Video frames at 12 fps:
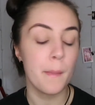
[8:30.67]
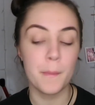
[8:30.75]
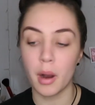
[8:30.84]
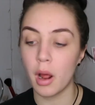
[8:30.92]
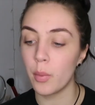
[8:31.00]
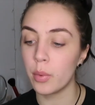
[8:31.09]

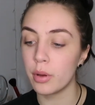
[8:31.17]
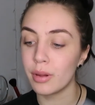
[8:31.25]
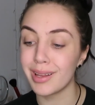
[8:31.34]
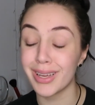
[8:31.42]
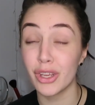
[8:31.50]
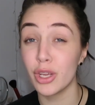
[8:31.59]
but I
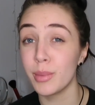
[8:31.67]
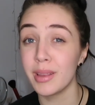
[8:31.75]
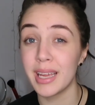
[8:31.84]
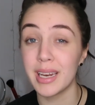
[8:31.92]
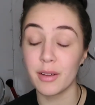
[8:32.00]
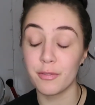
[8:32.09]
will
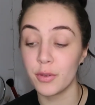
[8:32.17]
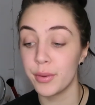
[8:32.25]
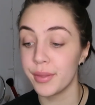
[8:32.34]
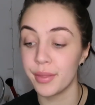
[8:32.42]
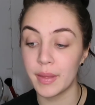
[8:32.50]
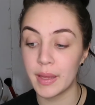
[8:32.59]
accumulate a
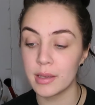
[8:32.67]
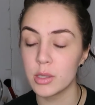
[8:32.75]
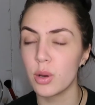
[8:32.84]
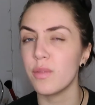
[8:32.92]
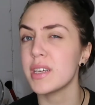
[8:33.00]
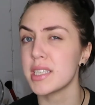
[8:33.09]
few things,
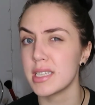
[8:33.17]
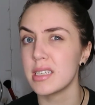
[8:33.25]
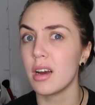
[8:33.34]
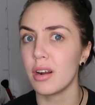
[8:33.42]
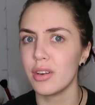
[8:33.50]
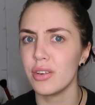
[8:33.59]
obviously
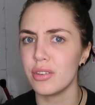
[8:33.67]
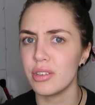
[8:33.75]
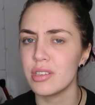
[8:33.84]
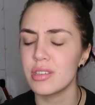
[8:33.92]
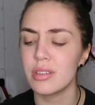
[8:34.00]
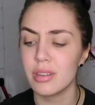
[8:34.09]

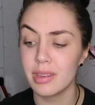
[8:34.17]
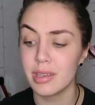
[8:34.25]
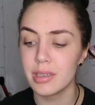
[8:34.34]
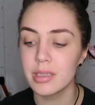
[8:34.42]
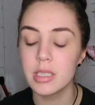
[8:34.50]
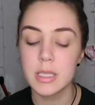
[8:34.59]
unused
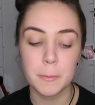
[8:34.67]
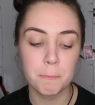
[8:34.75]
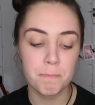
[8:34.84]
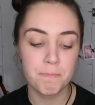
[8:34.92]
things,